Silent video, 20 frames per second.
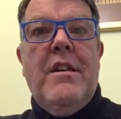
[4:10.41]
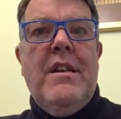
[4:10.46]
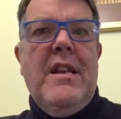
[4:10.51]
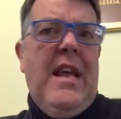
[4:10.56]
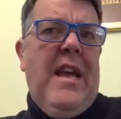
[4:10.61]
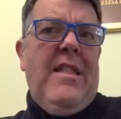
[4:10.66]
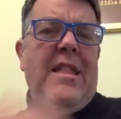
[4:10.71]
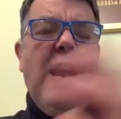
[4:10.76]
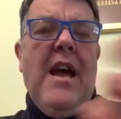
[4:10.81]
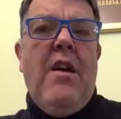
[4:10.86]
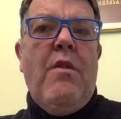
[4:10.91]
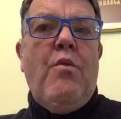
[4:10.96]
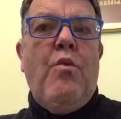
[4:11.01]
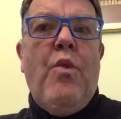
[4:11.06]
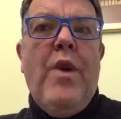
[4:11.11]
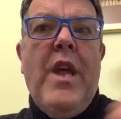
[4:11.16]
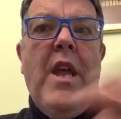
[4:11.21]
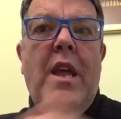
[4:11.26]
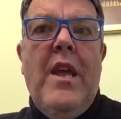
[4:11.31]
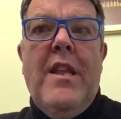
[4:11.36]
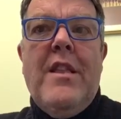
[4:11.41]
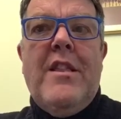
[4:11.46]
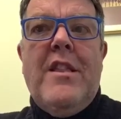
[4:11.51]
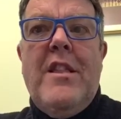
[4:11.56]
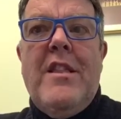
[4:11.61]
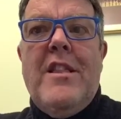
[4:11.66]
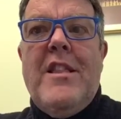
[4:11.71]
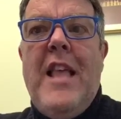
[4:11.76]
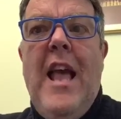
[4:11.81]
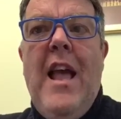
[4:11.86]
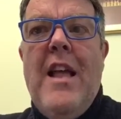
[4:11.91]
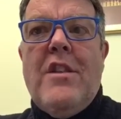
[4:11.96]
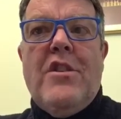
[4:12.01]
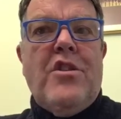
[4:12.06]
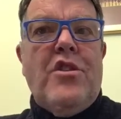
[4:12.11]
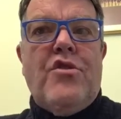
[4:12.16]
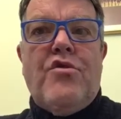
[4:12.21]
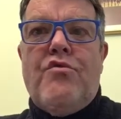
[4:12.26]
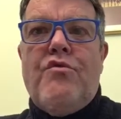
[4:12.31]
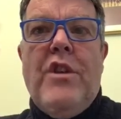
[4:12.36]
Now that we that
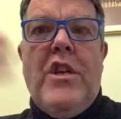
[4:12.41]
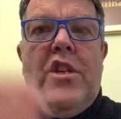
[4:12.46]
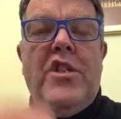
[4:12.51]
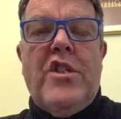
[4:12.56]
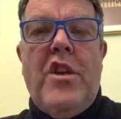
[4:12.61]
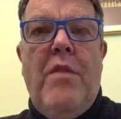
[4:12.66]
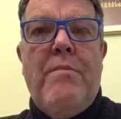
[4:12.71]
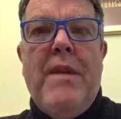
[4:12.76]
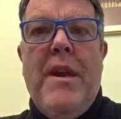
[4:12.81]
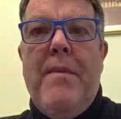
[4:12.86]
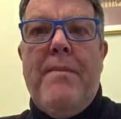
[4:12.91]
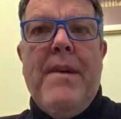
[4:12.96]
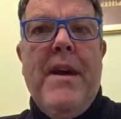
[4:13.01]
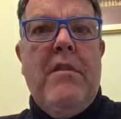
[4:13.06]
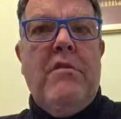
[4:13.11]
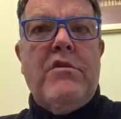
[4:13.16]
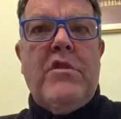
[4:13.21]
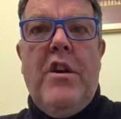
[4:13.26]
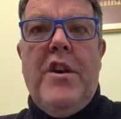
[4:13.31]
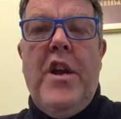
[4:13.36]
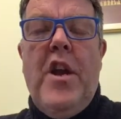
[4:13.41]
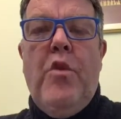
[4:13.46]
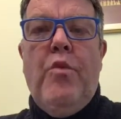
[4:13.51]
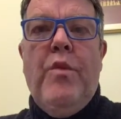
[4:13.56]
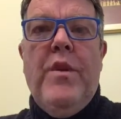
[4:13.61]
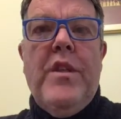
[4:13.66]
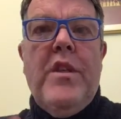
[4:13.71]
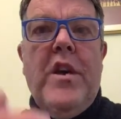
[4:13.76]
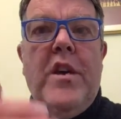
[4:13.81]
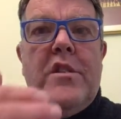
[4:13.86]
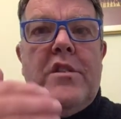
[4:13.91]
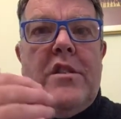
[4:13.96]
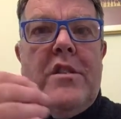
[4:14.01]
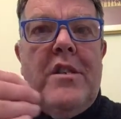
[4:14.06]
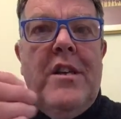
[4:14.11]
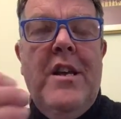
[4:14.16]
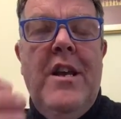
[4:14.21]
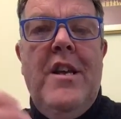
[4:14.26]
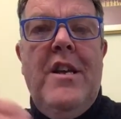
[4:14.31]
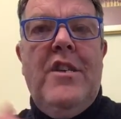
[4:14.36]
just rings so many bells. I know with us and
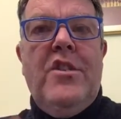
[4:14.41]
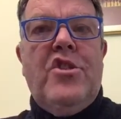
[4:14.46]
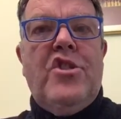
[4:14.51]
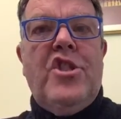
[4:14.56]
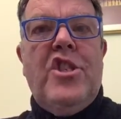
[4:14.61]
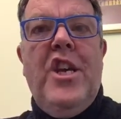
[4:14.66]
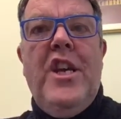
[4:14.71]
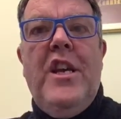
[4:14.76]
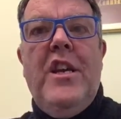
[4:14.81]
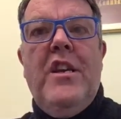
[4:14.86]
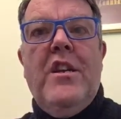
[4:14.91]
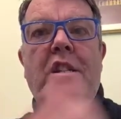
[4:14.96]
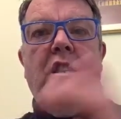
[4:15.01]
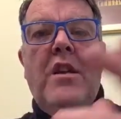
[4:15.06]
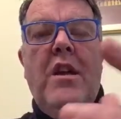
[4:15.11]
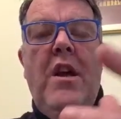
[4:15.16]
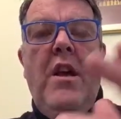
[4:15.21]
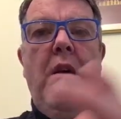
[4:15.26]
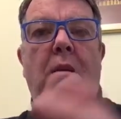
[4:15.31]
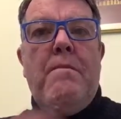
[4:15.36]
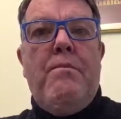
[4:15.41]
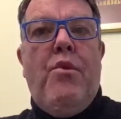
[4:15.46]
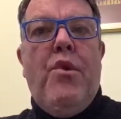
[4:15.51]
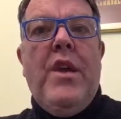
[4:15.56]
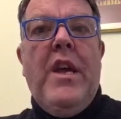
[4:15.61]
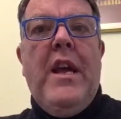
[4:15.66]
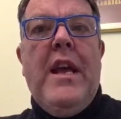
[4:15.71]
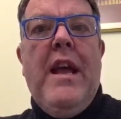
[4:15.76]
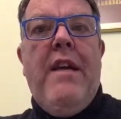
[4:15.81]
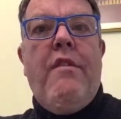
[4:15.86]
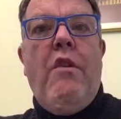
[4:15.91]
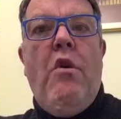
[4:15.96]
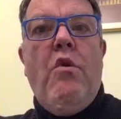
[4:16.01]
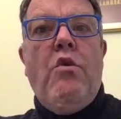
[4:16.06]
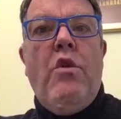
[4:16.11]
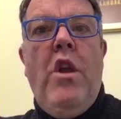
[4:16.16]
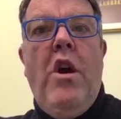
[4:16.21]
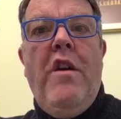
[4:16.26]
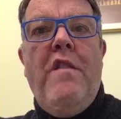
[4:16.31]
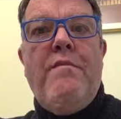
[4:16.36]
sin and putting our
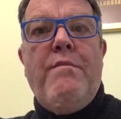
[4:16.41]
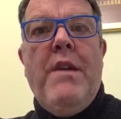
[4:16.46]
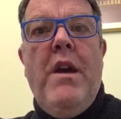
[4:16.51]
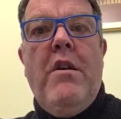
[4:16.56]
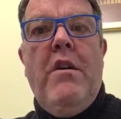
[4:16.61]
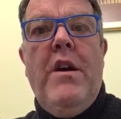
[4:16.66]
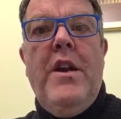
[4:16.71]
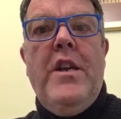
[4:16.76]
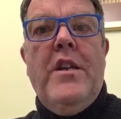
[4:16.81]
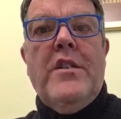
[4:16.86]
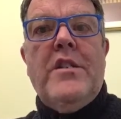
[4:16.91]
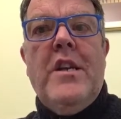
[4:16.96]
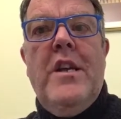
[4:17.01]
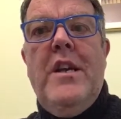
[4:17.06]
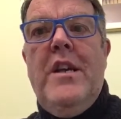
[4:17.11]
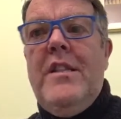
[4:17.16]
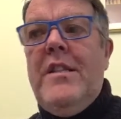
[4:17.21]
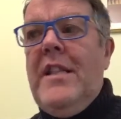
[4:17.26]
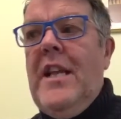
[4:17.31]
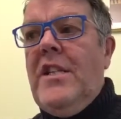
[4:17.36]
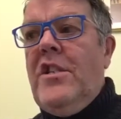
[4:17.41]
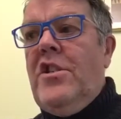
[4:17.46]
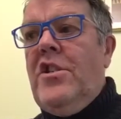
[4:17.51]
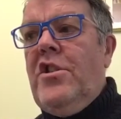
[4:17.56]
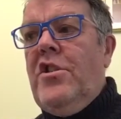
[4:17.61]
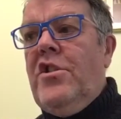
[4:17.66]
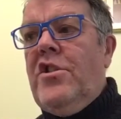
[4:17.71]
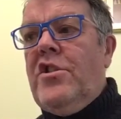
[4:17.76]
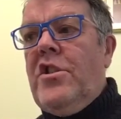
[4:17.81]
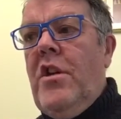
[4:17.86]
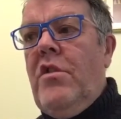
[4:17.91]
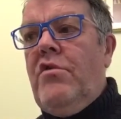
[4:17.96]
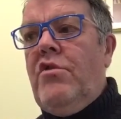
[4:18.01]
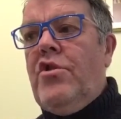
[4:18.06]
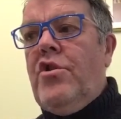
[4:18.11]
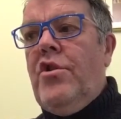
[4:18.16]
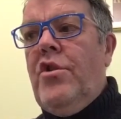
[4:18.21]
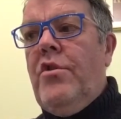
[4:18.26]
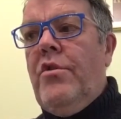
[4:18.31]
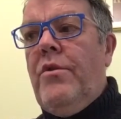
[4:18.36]
old life behind us. That's just so
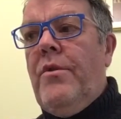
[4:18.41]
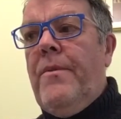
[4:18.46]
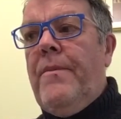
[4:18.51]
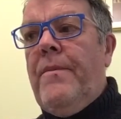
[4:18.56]
true.